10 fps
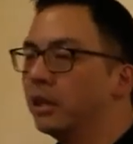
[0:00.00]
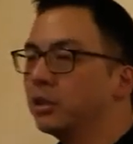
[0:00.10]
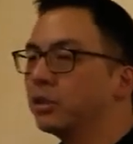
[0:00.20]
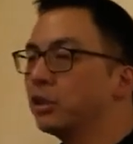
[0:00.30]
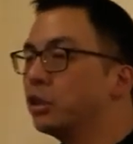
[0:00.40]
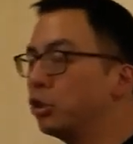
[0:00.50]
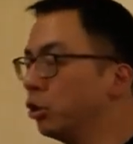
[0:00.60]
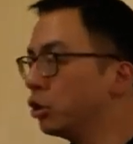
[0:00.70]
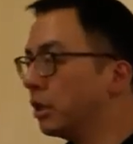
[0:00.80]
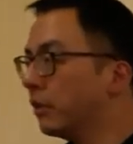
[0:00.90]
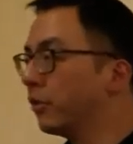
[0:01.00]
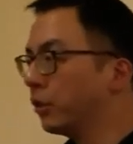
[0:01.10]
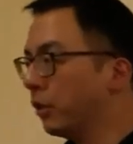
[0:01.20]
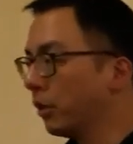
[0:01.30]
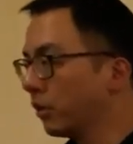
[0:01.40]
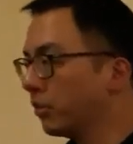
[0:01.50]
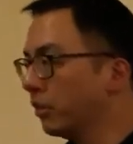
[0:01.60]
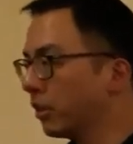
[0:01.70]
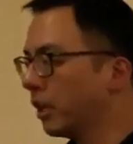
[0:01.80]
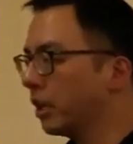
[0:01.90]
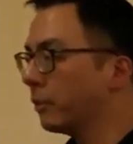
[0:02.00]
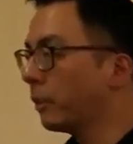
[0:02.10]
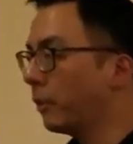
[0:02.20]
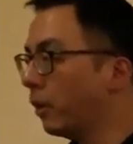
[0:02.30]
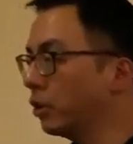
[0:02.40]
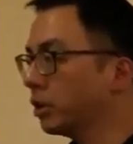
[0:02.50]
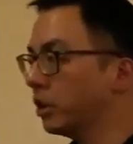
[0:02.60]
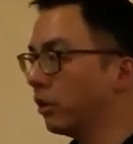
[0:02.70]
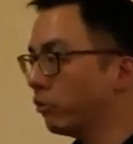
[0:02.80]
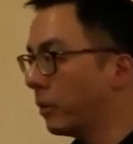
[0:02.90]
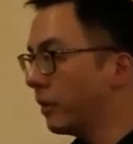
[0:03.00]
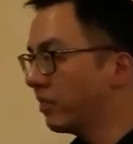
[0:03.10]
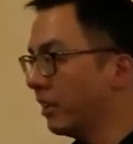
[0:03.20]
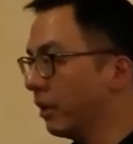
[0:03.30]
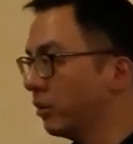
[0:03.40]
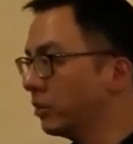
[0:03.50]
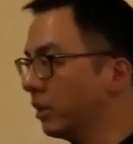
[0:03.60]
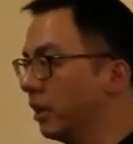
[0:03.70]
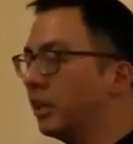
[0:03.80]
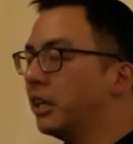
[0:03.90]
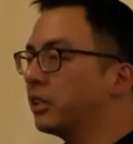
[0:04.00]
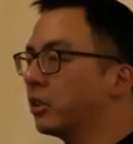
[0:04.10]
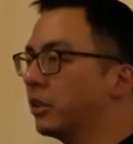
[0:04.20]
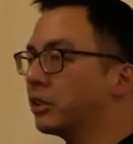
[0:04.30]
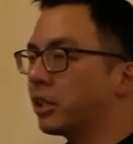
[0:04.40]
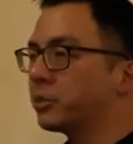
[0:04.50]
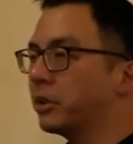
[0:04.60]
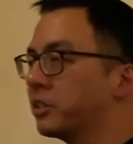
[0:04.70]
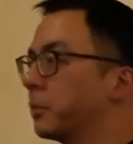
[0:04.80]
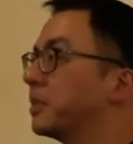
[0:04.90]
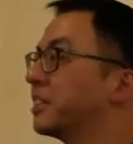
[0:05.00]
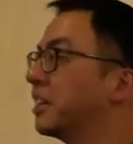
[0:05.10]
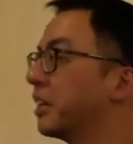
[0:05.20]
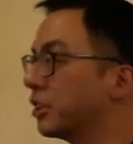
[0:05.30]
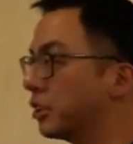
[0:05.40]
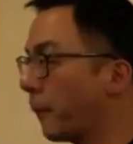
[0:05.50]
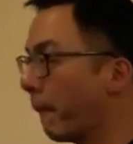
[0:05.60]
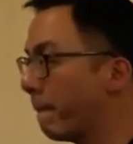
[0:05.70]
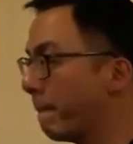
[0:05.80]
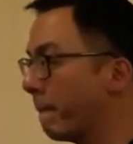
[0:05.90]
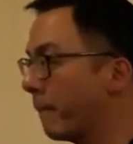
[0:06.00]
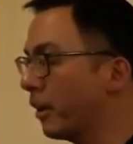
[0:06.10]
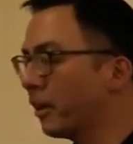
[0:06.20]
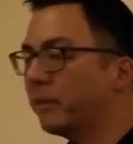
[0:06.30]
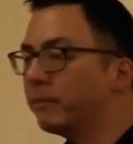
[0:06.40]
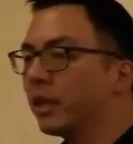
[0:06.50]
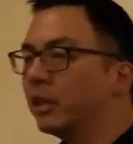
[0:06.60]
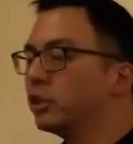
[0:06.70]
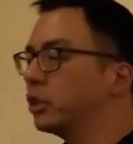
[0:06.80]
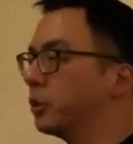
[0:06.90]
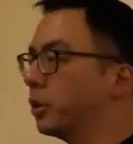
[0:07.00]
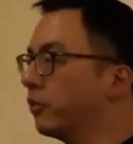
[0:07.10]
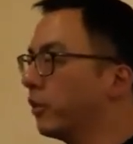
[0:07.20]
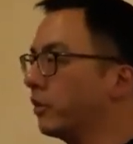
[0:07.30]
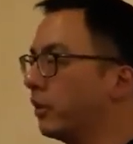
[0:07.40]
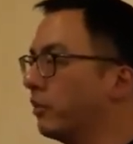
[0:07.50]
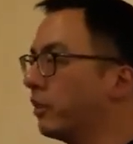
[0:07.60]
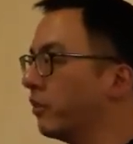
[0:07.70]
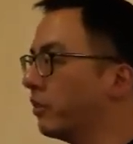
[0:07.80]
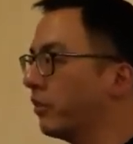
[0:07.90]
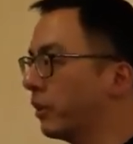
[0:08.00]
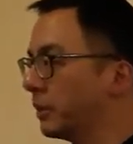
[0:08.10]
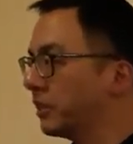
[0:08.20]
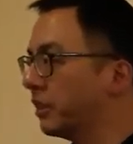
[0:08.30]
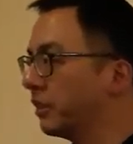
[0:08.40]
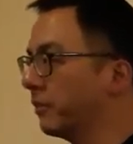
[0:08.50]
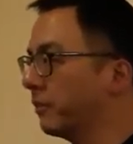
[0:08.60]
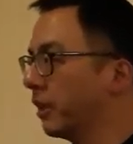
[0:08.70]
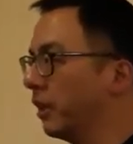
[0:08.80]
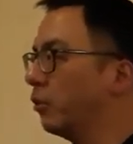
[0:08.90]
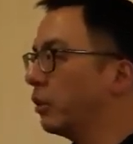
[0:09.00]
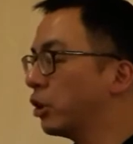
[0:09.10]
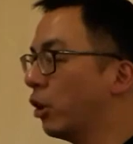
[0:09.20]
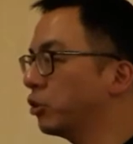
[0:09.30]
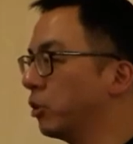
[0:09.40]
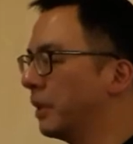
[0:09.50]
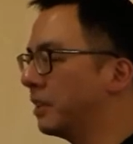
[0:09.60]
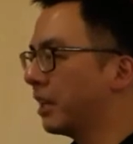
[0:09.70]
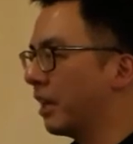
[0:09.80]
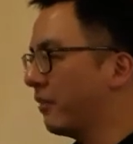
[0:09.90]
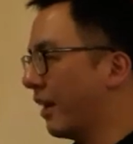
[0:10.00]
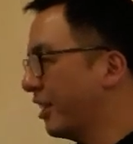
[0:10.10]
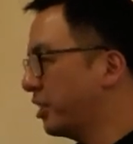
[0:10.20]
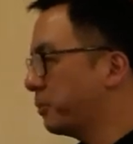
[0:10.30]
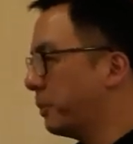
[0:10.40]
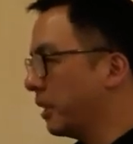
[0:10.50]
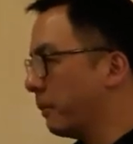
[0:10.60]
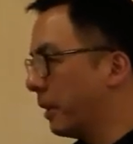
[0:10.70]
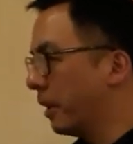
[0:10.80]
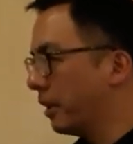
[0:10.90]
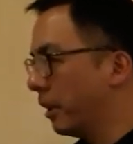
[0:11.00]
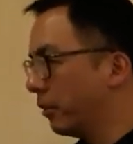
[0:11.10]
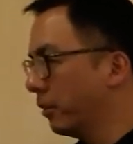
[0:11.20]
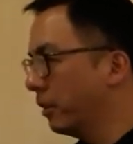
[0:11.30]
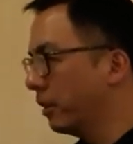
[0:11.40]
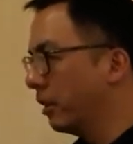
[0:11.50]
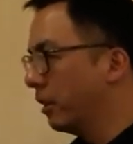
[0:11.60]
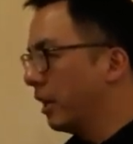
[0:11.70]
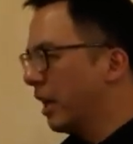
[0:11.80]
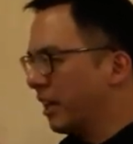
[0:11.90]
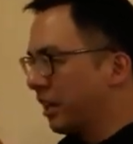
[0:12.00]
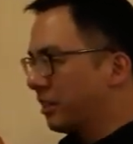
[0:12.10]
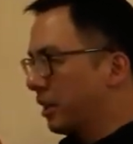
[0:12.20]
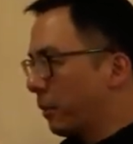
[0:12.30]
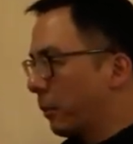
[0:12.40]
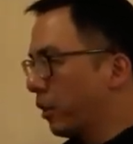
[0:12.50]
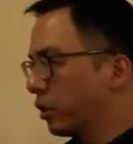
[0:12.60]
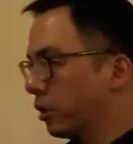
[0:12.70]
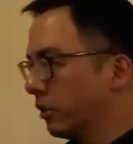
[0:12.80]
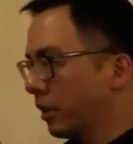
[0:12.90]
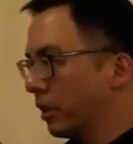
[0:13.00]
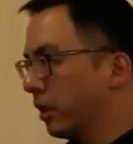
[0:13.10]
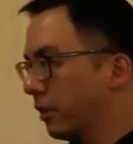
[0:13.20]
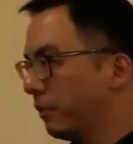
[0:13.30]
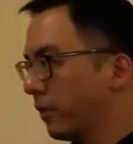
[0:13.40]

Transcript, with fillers: So usually for dogs, okay, the proportion of red blood cells is always expressed as a percentage. Okay, so it's between 45 and 55 percent, which also means that if I spin the blood down and I see the proportion over here,